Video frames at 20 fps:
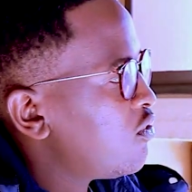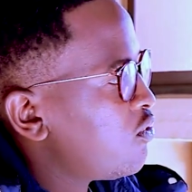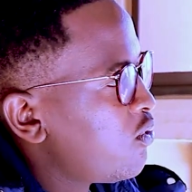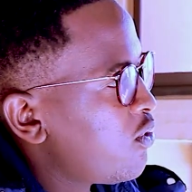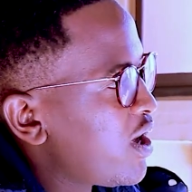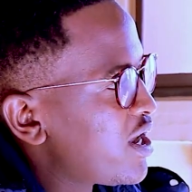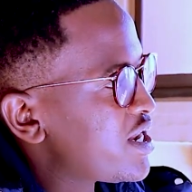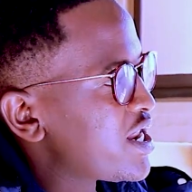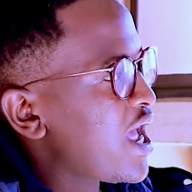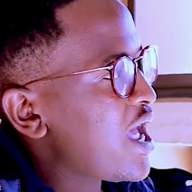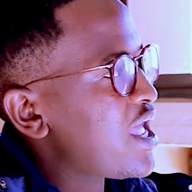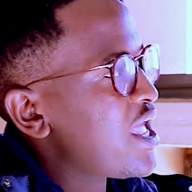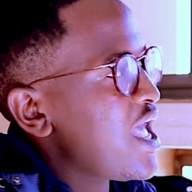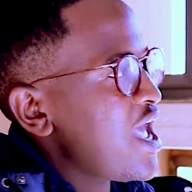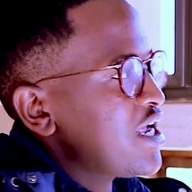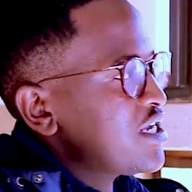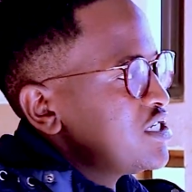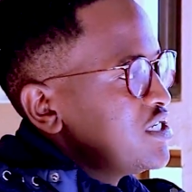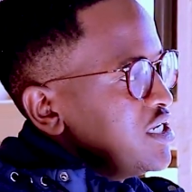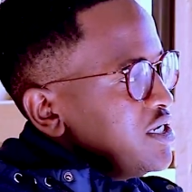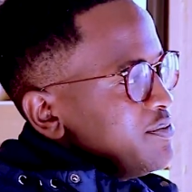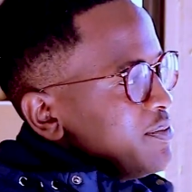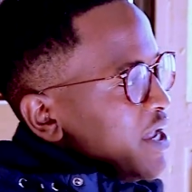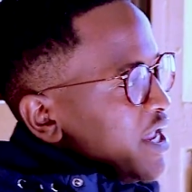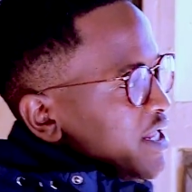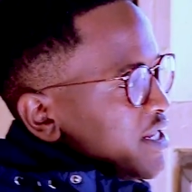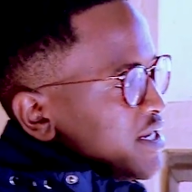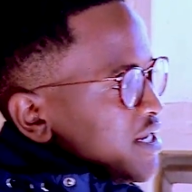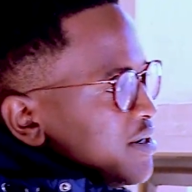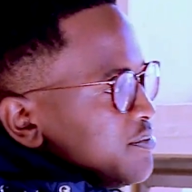what I actually
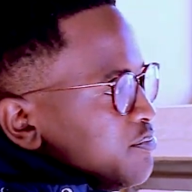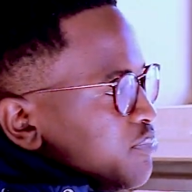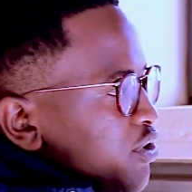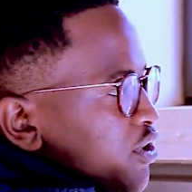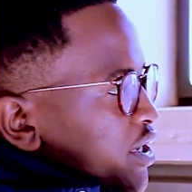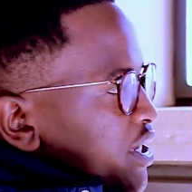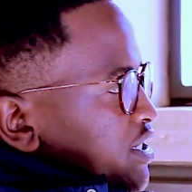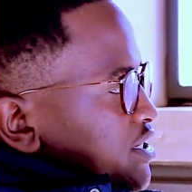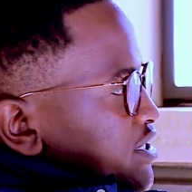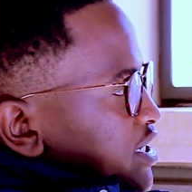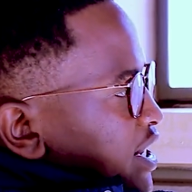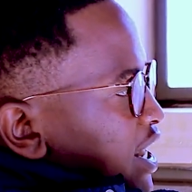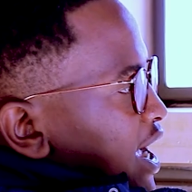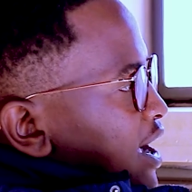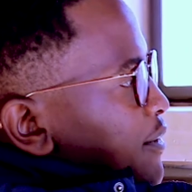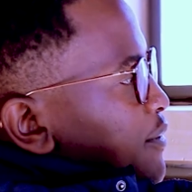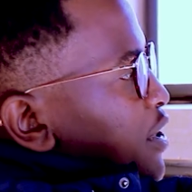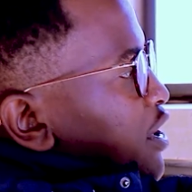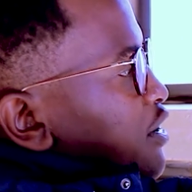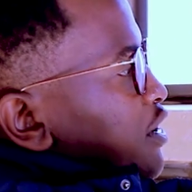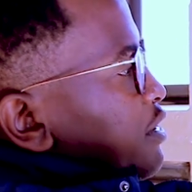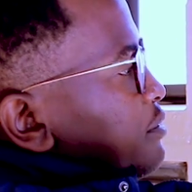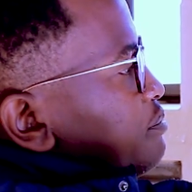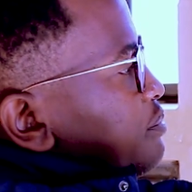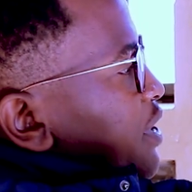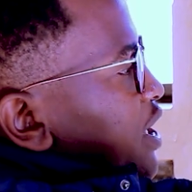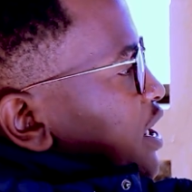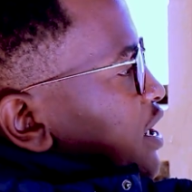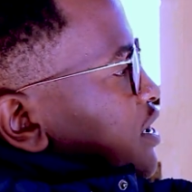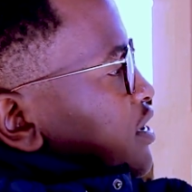made in points and how I got
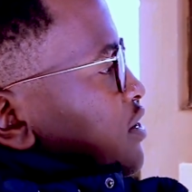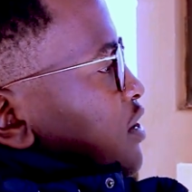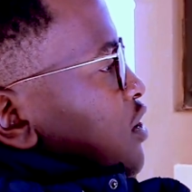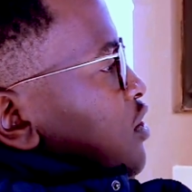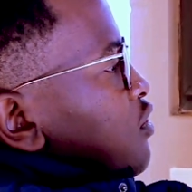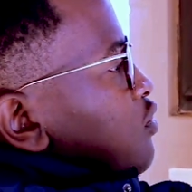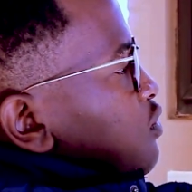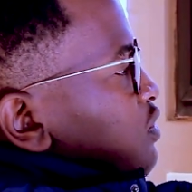paid